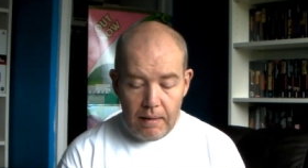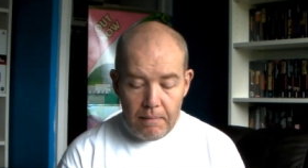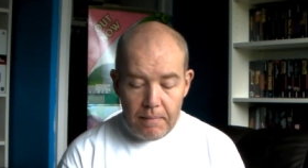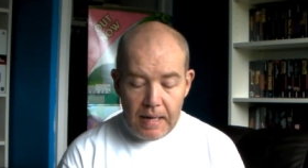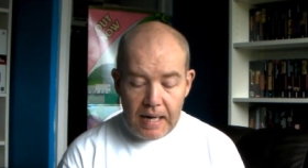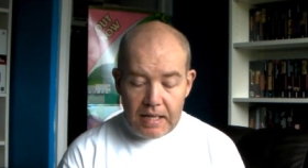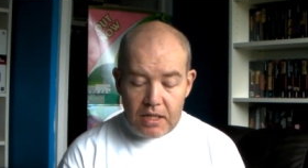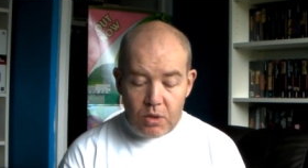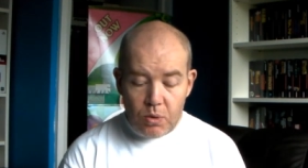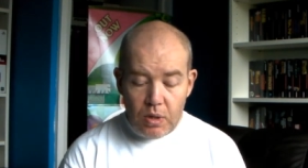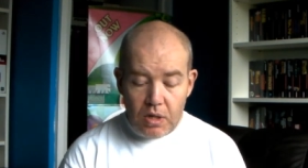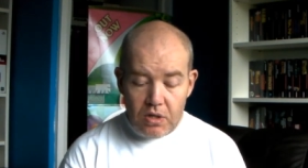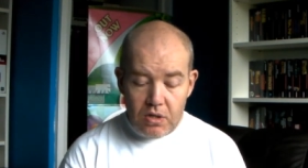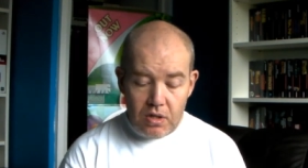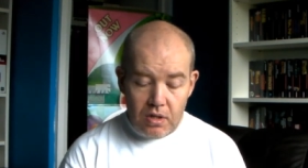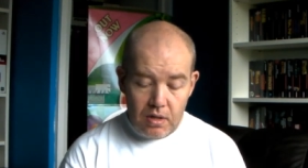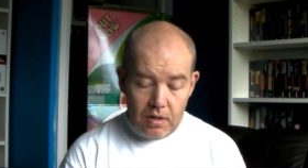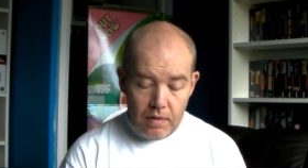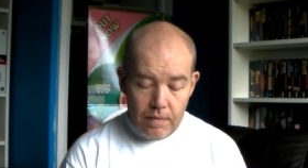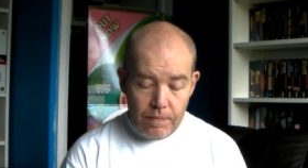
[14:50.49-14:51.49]
Next
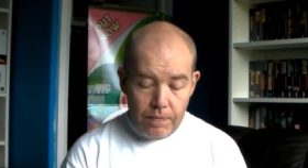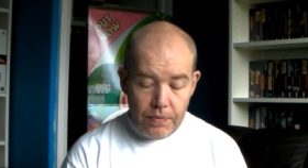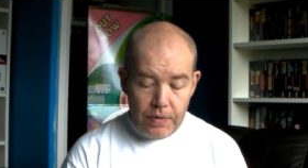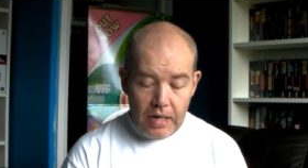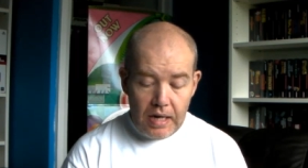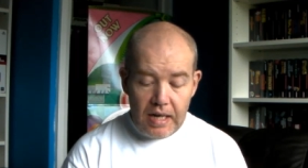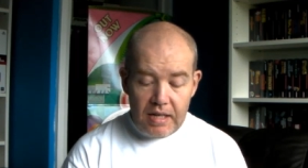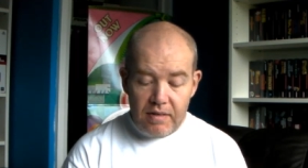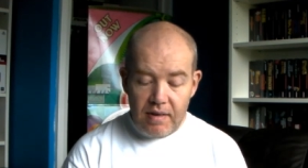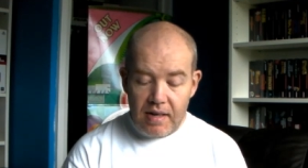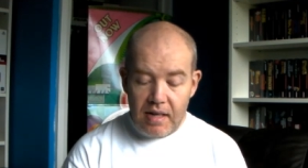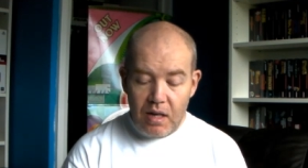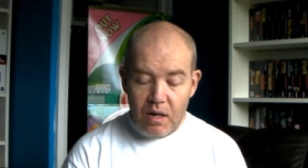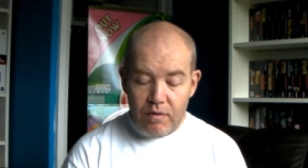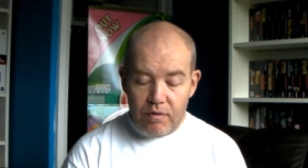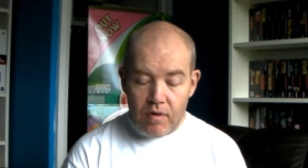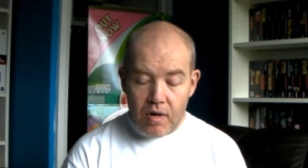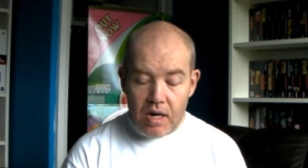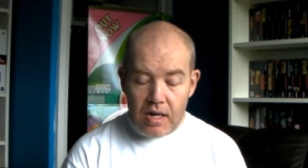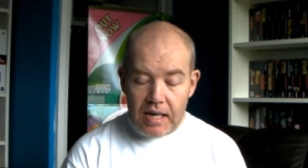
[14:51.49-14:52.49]
question. Are there any
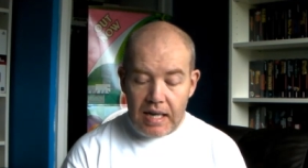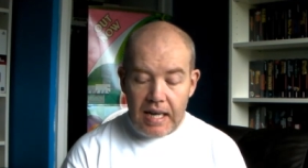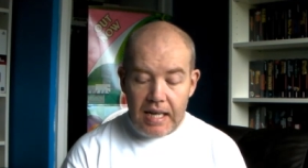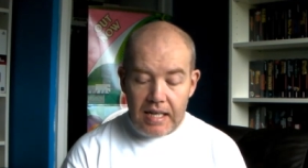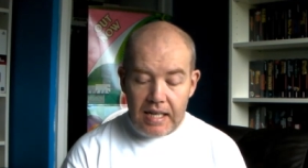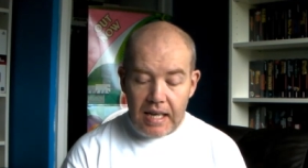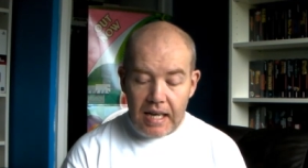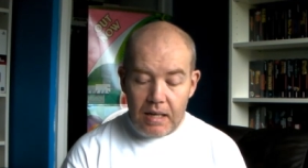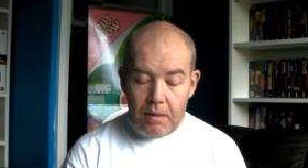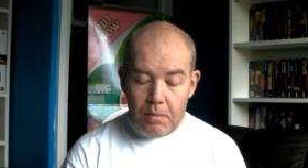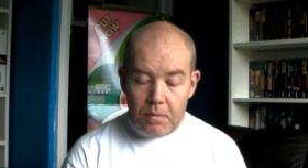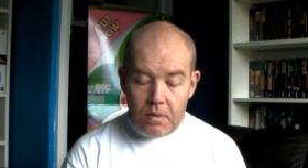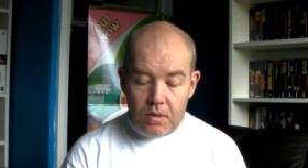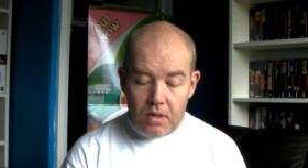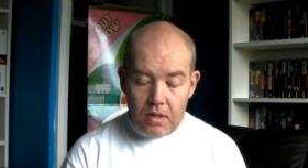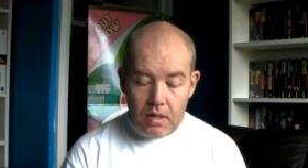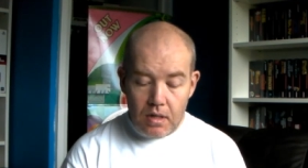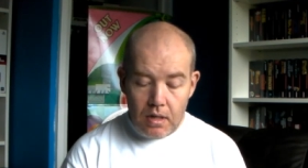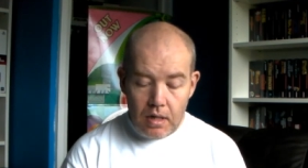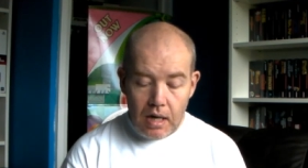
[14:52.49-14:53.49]
other arcade games,
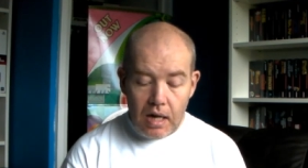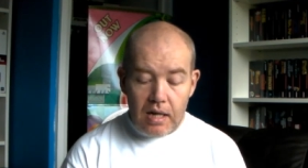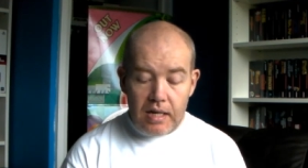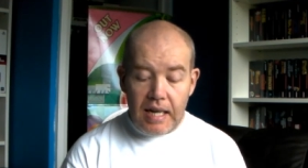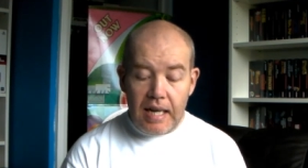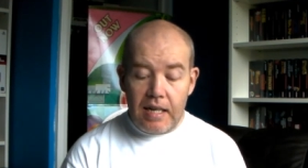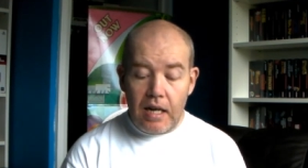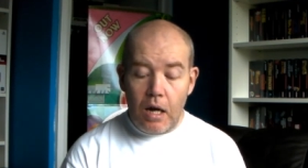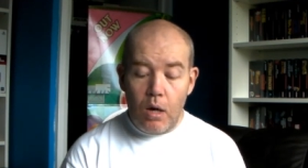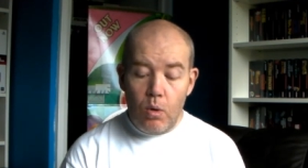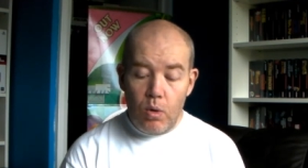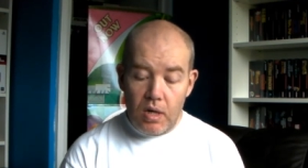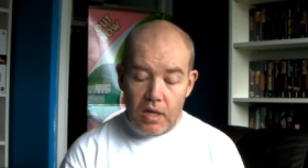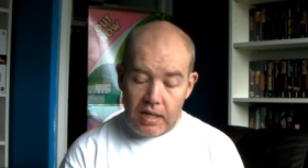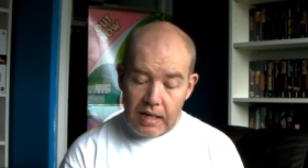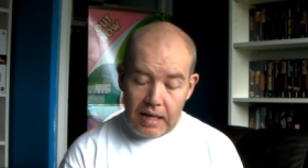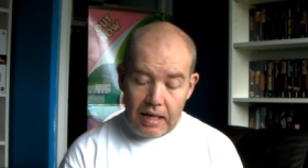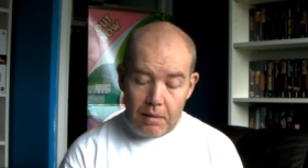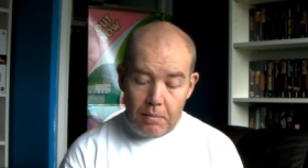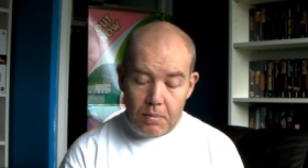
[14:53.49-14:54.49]
arcade-only
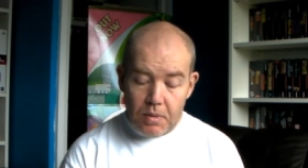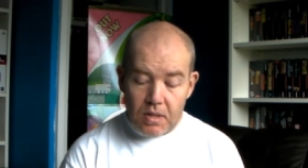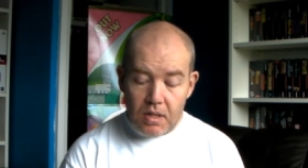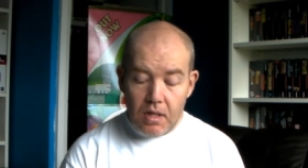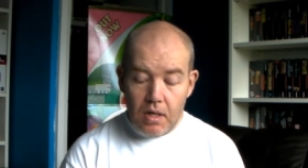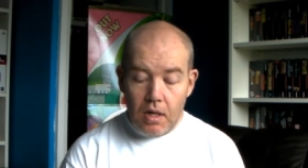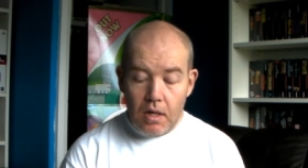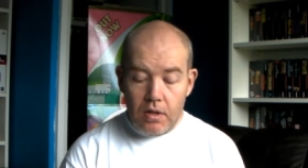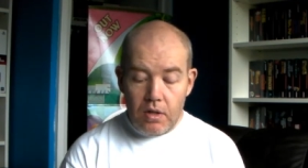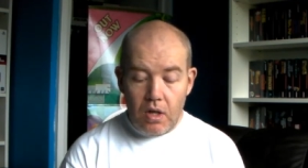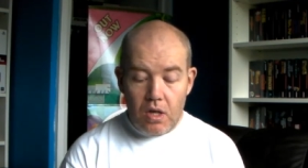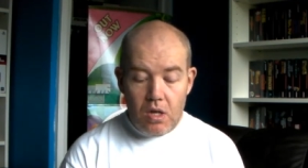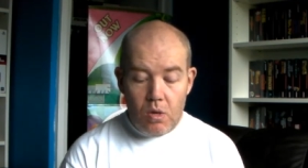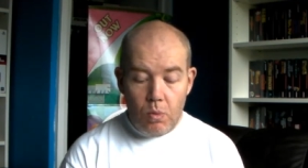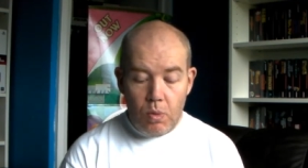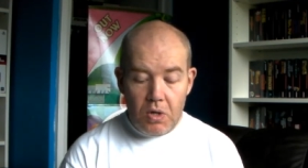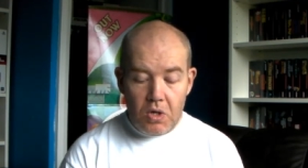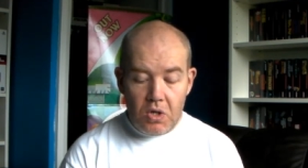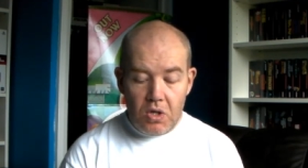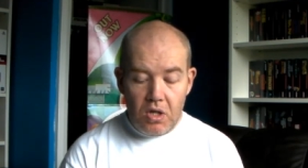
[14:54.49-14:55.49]
games, that you
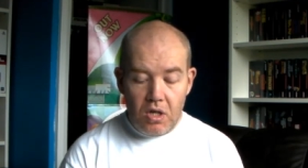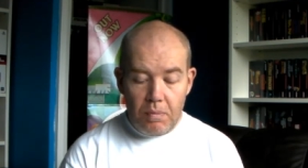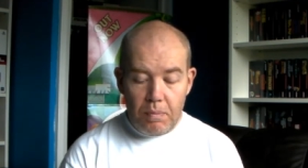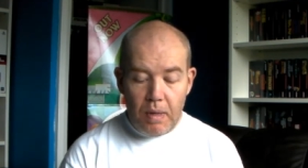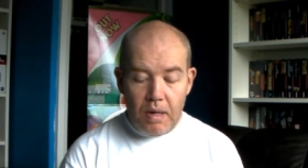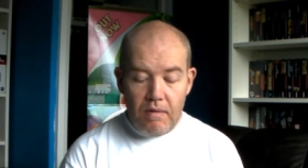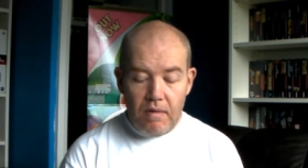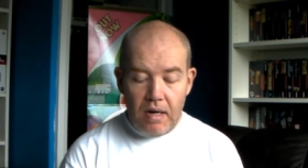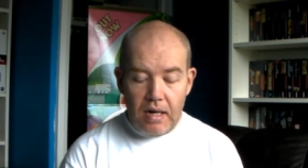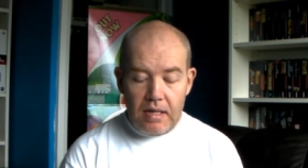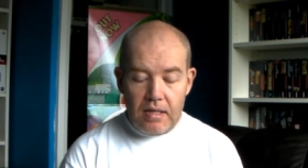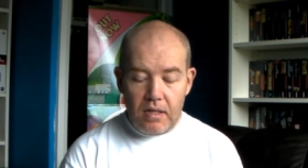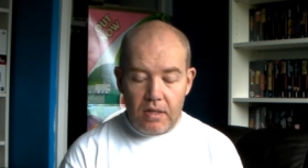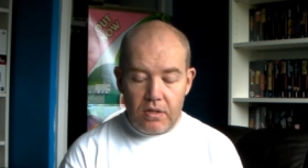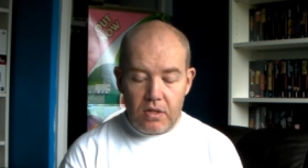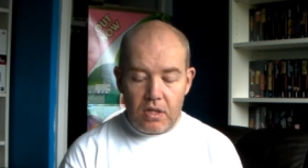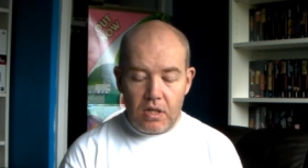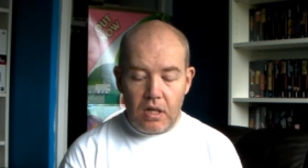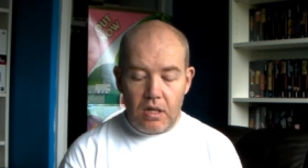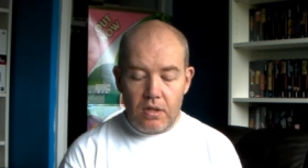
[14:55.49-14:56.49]
wish could have been released
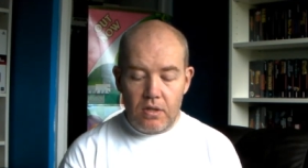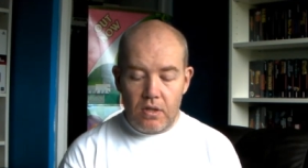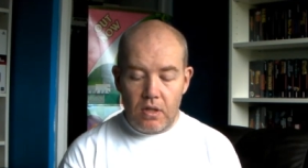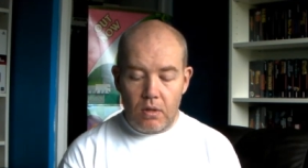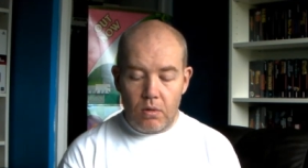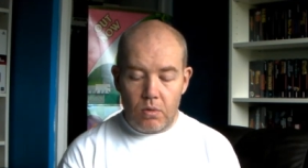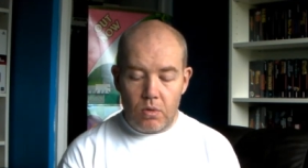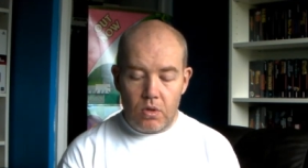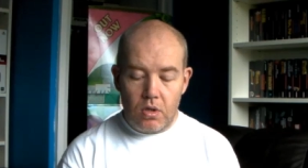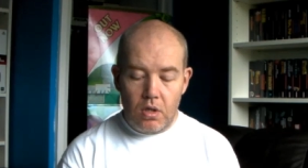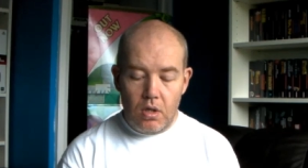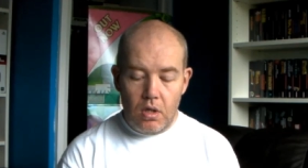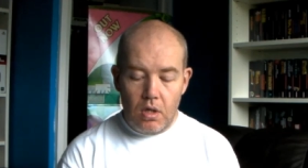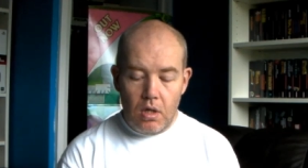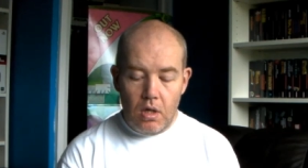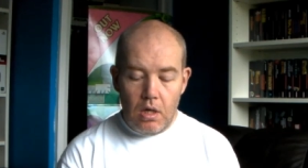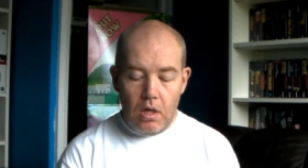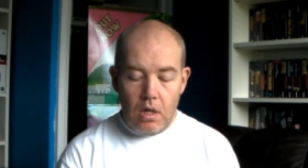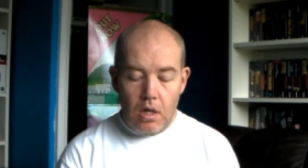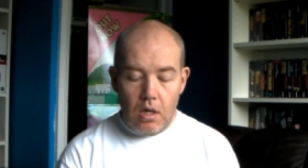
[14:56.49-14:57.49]
onto consoles?
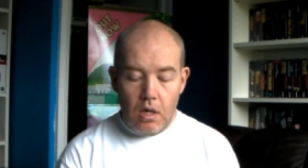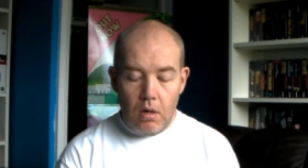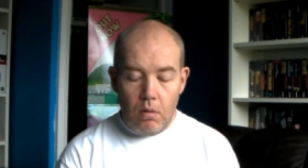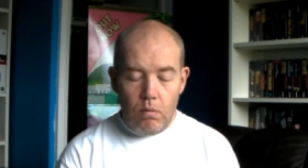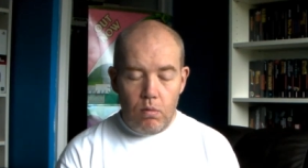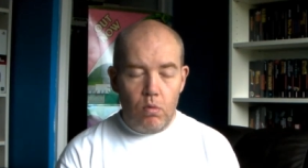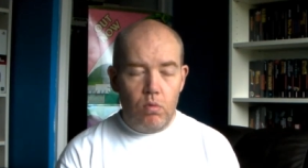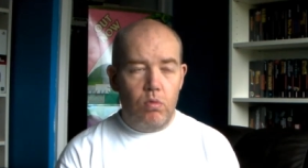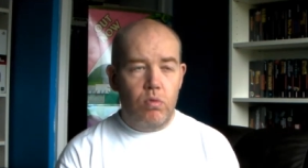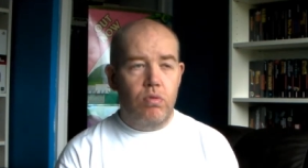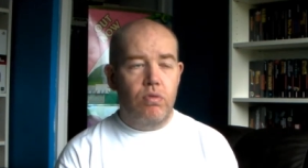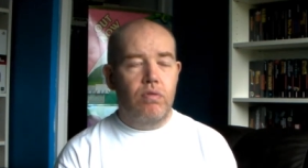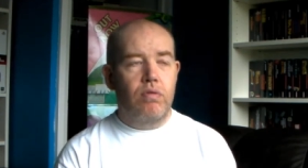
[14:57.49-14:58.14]
Ooh.